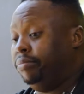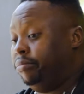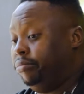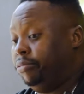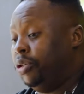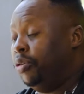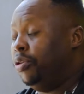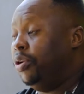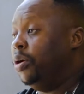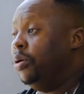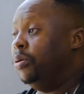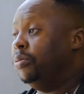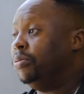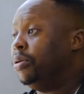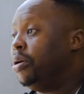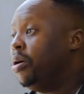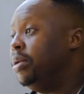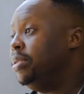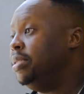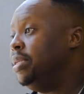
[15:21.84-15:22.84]
Don't know,
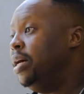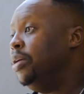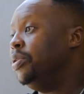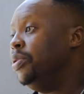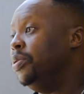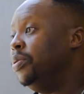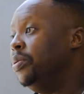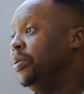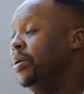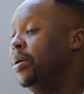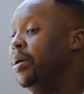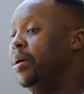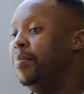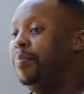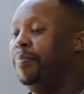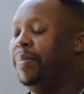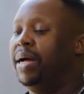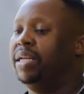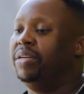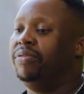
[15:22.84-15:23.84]
can't tell you.
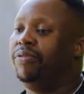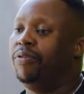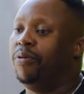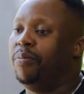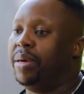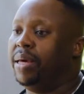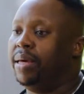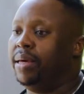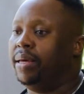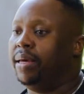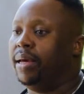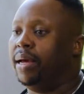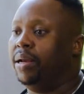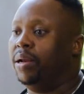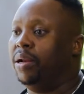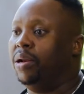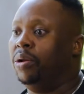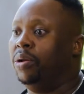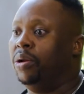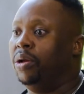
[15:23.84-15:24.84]
But for me,
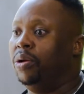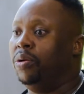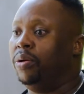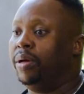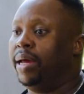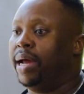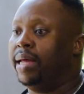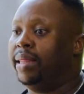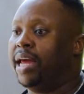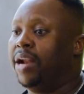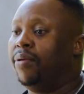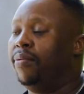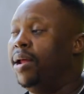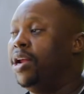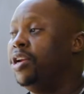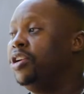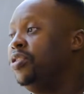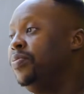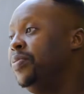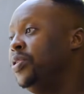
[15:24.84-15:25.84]
looking at that
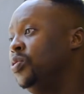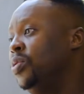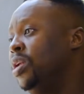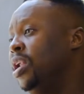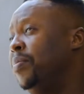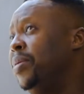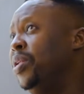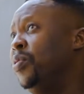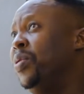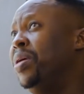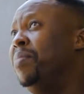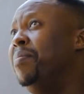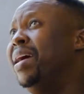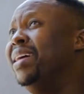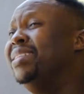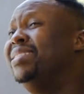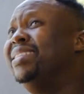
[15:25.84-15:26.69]
relationship as well, I mean, we met